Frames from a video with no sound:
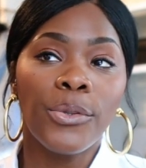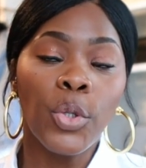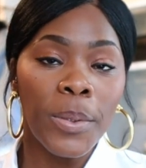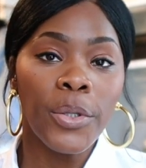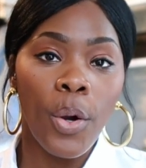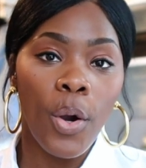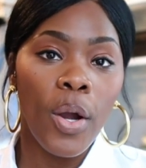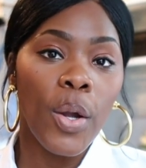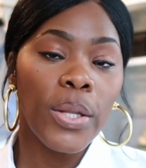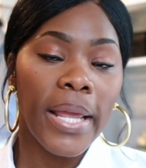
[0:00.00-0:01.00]
super
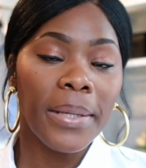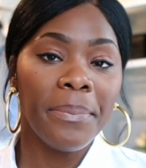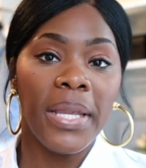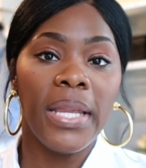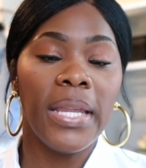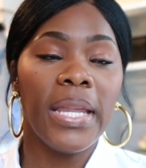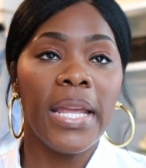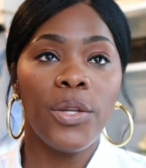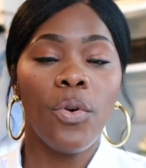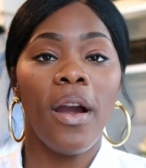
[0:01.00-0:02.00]
tall like me
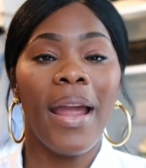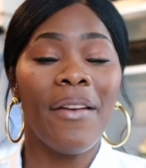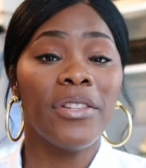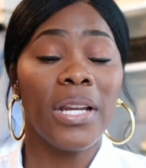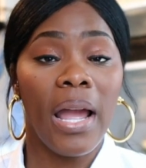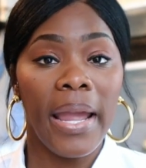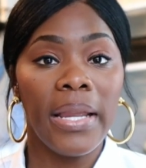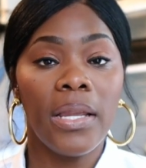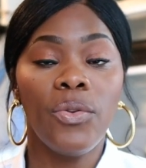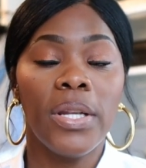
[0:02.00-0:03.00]
and you are average
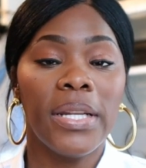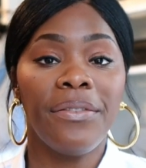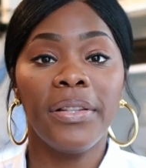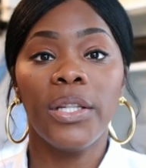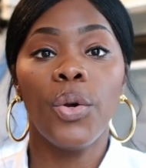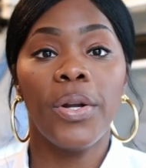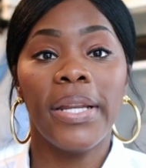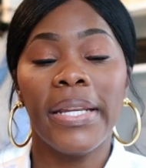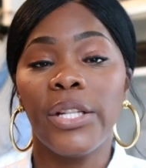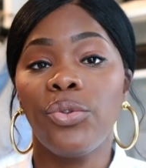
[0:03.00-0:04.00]
height, you can definitely go in
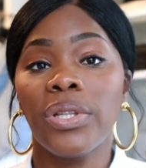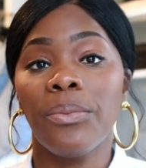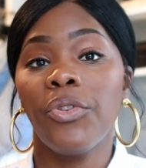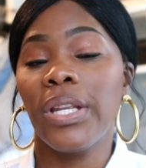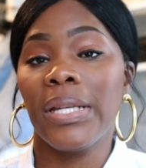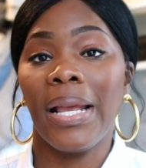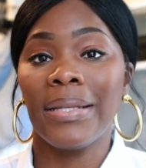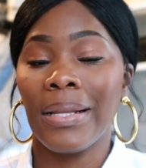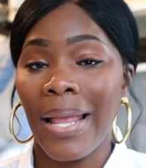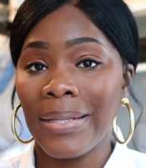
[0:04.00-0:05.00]
there and get you some really
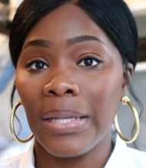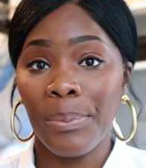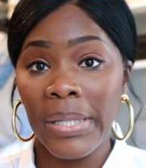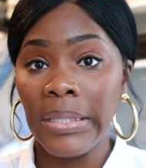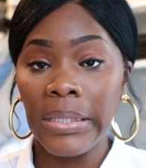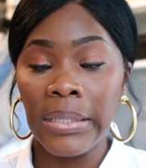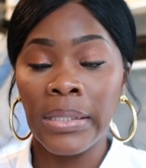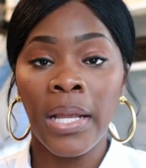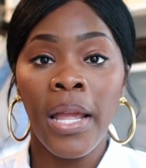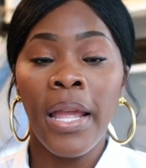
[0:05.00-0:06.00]
nice classic
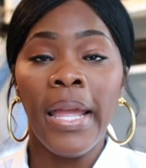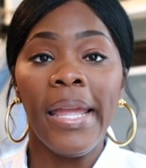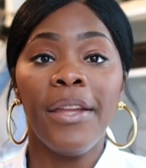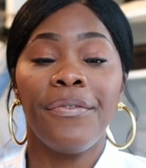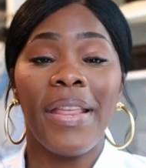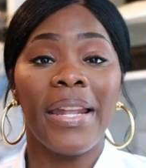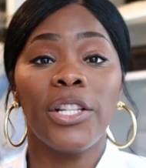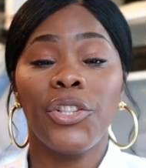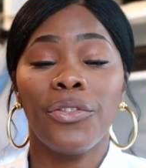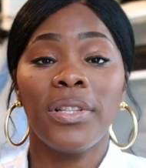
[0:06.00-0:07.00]
pieces if that
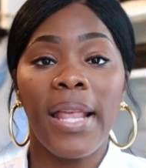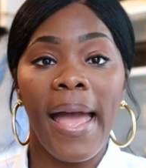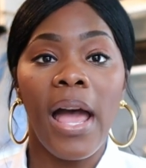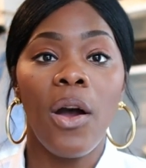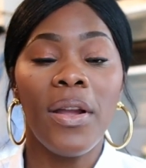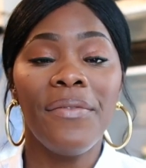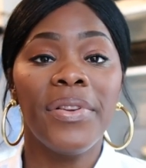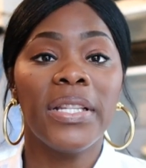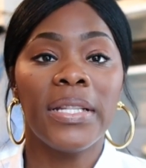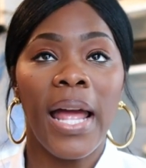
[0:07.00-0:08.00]
is your style. If
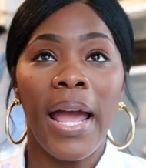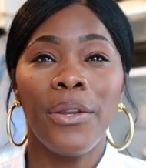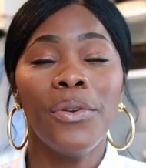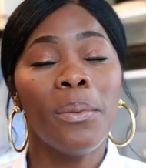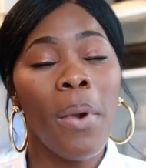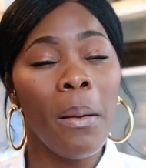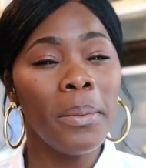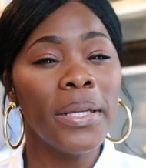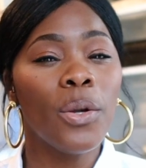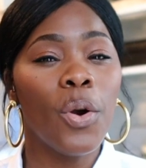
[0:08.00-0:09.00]
it's not, you can
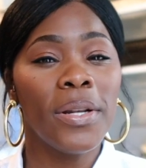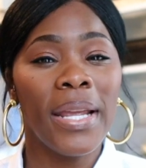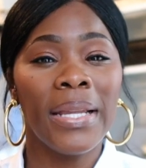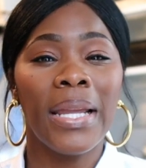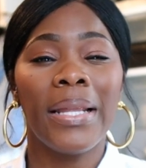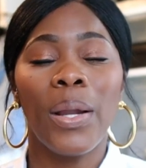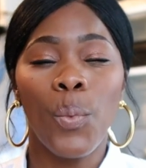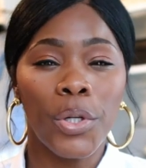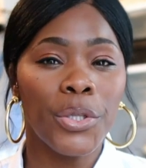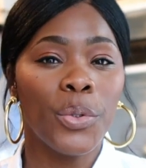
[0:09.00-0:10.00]
probably go in there and get like
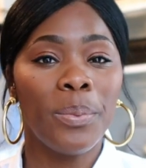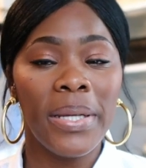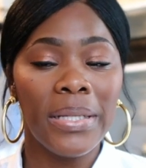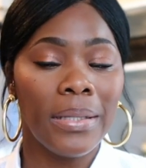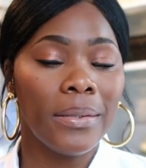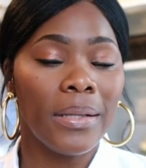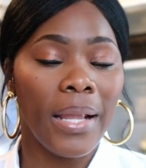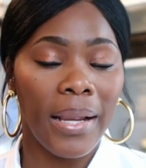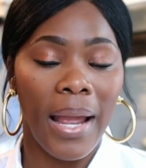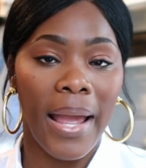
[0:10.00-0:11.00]
one or two pieces
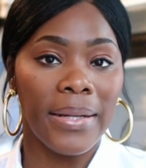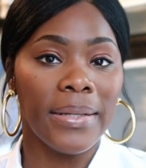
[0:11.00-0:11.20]
like I